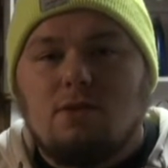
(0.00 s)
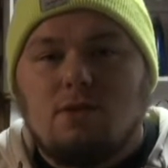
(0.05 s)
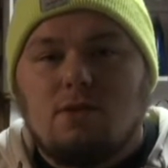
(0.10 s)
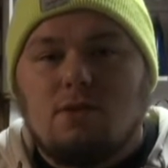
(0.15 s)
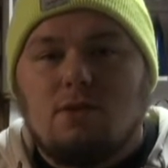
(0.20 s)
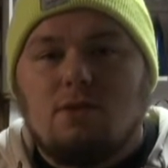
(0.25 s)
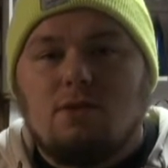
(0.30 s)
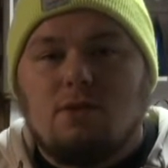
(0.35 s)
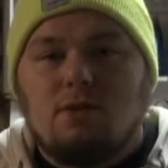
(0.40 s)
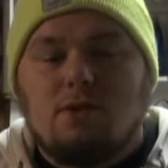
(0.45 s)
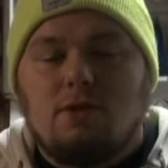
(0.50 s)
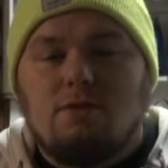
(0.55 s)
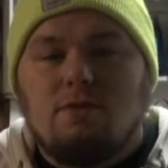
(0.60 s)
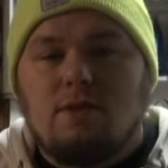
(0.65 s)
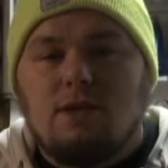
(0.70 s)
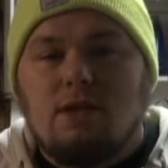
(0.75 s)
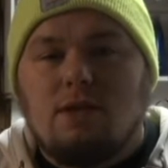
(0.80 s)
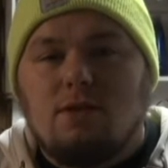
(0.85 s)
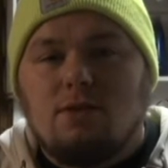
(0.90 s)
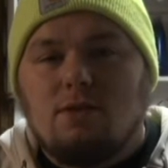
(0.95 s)
the earlier
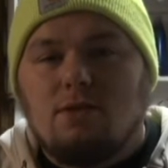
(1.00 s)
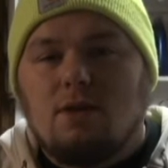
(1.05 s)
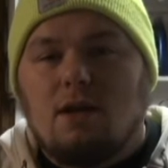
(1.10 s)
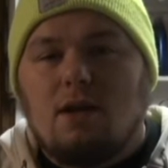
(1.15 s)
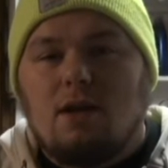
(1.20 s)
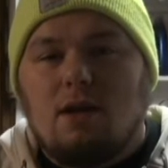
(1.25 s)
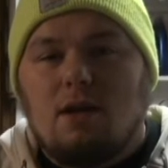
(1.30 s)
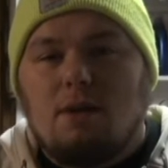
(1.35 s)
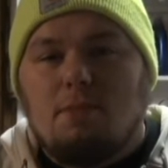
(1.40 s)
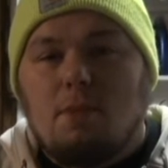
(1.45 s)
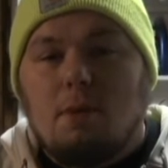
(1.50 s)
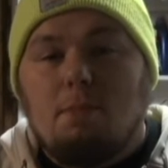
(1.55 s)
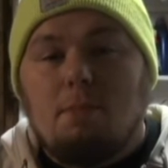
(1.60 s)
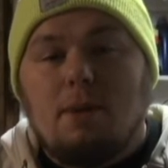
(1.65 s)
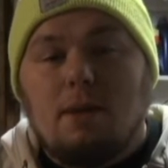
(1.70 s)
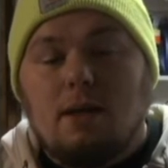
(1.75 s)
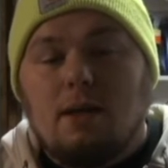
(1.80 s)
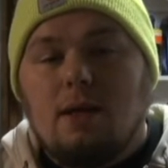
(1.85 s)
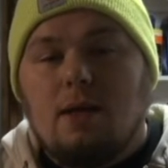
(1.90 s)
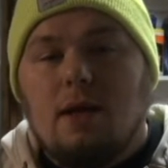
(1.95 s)
videos, I'm a
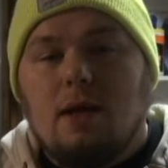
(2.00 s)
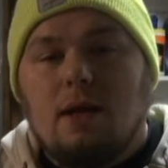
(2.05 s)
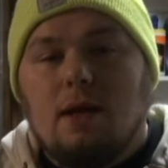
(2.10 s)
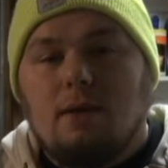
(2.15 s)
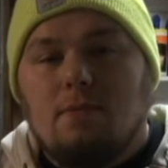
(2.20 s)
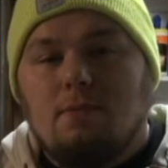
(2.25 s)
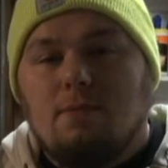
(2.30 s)
big guy.